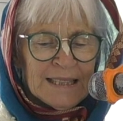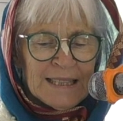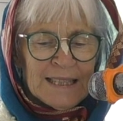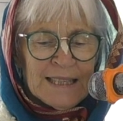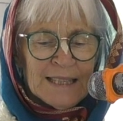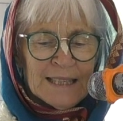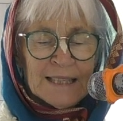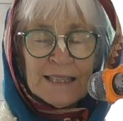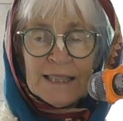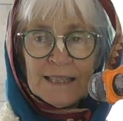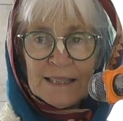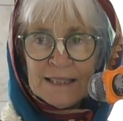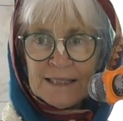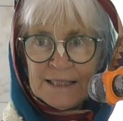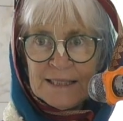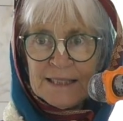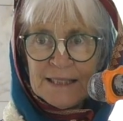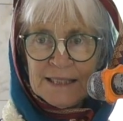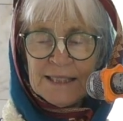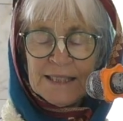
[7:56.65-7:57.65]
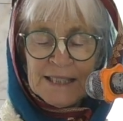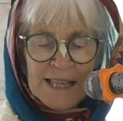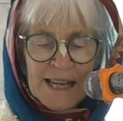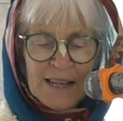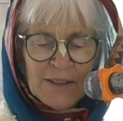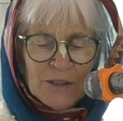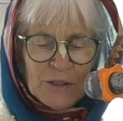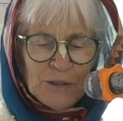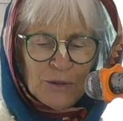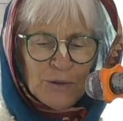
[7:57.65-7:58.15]
in
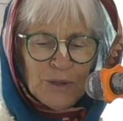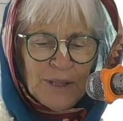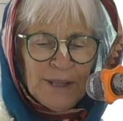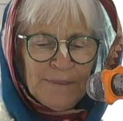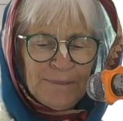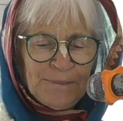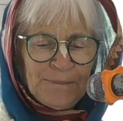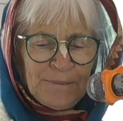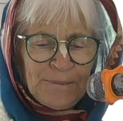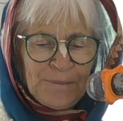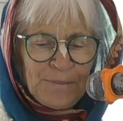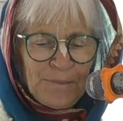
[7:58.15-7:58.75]
another dream.